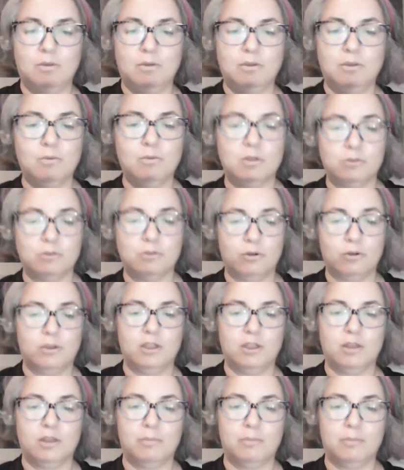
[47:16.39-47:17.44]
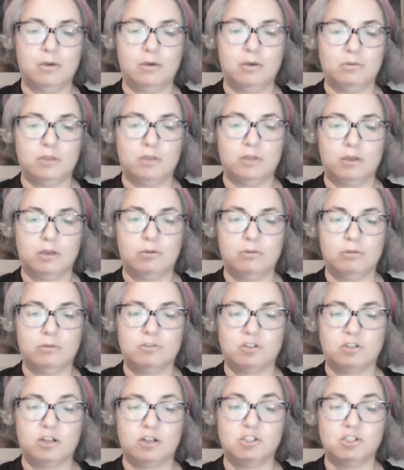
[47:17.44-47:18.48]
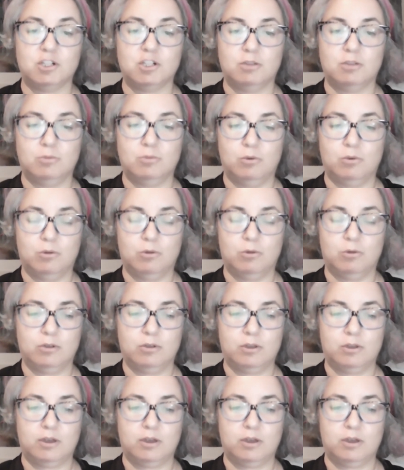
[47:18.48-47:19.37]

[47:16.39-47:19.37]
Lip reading: you were talking about construction work